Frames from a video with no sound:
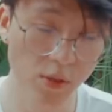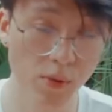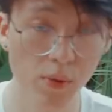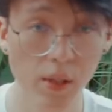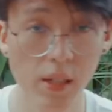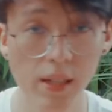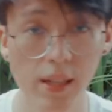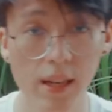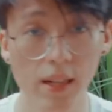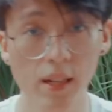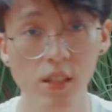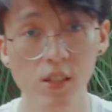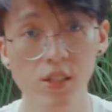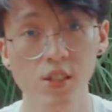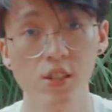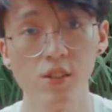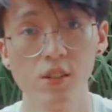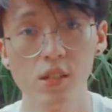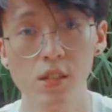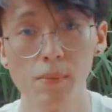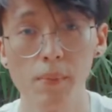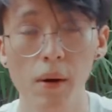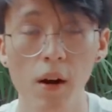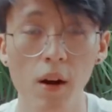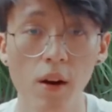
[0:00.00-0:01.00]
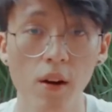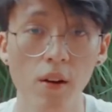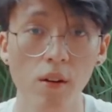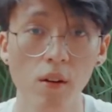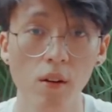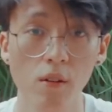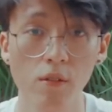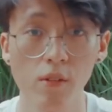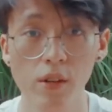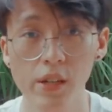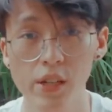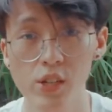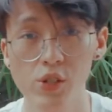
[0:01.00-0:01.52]
really getting serious about art or
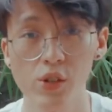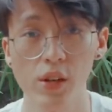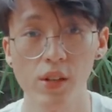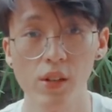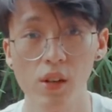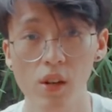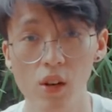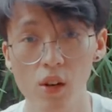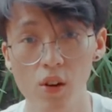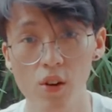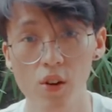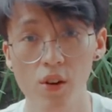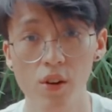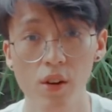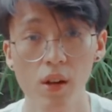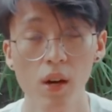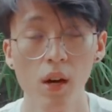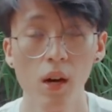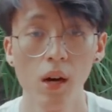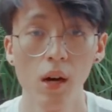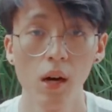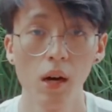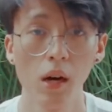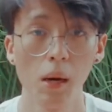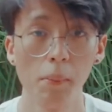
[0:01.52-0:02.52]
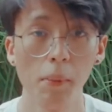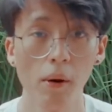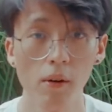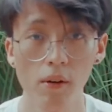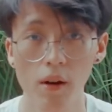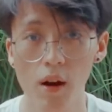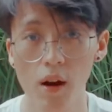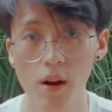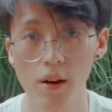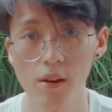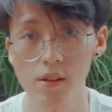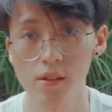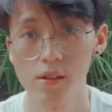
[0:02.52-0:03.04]
really trying to learn about
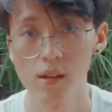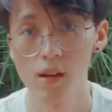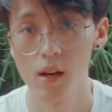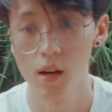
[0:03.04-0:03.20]
art,